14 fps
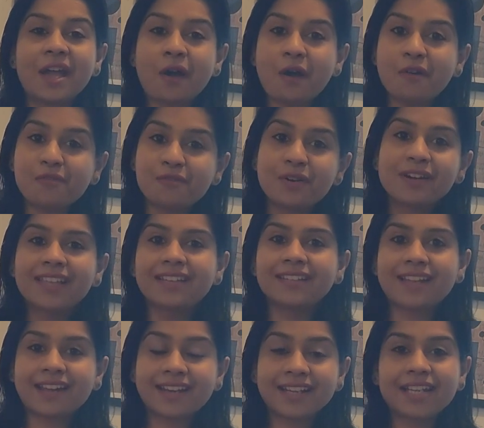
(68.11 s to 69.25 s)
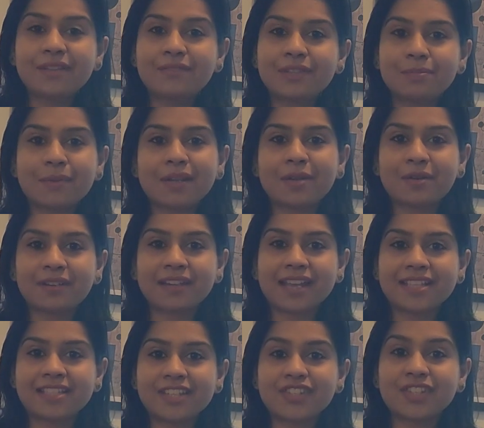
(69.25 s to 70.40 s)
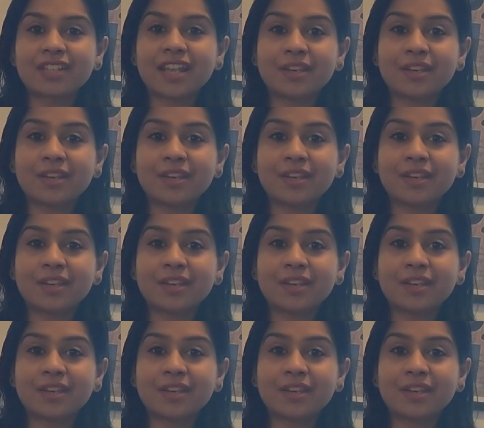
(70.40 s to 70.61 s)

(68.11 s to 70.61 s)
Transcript: of working directly with my organization,